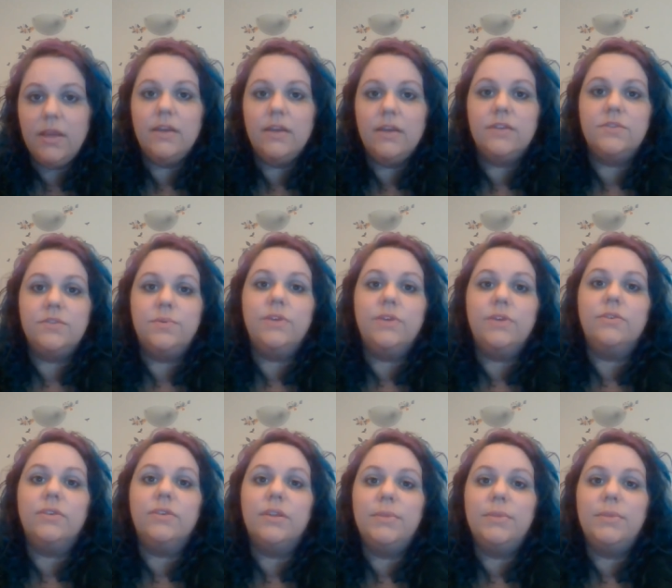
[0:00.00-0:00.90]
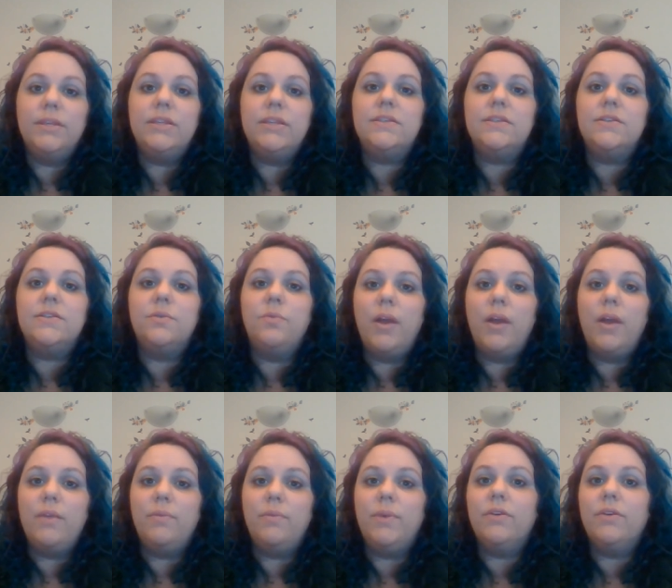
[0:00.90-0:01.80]
as we are limited to
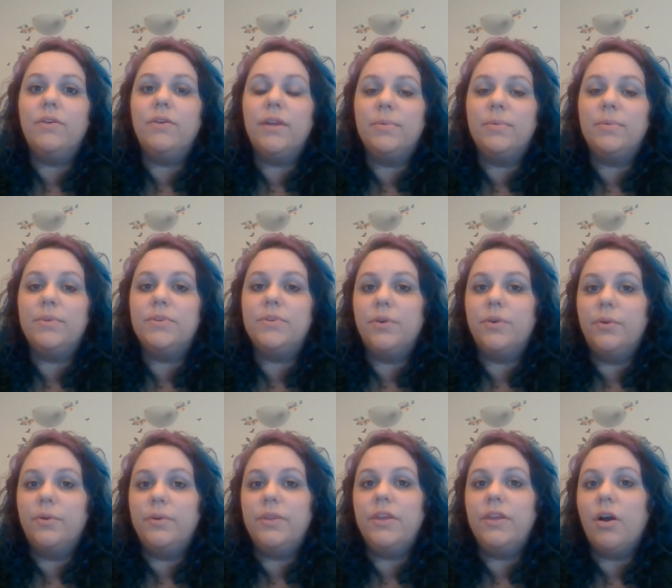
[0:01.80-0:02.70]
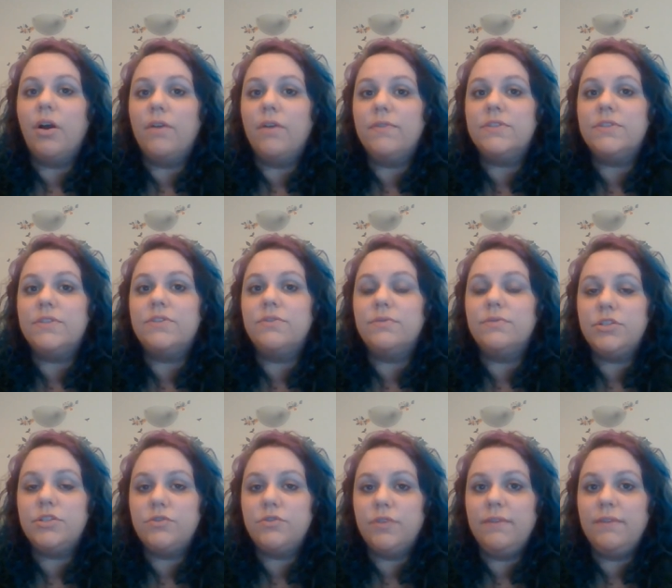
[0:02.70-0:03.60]
when we are able to go in the office to
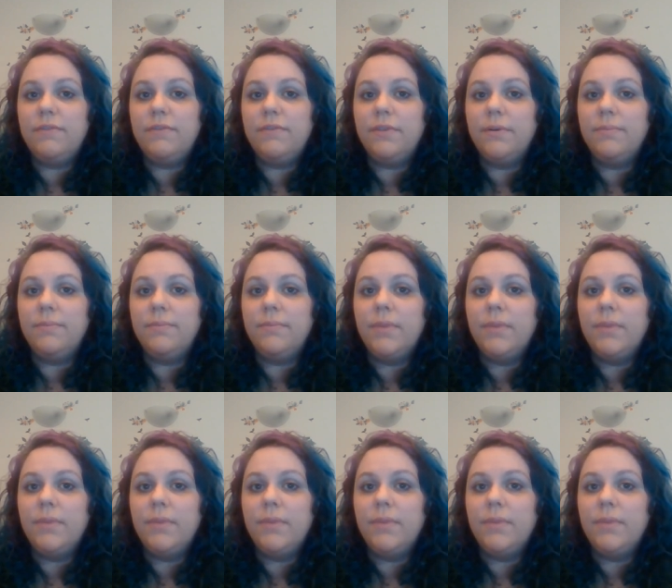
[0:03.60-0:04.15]
retrieve them,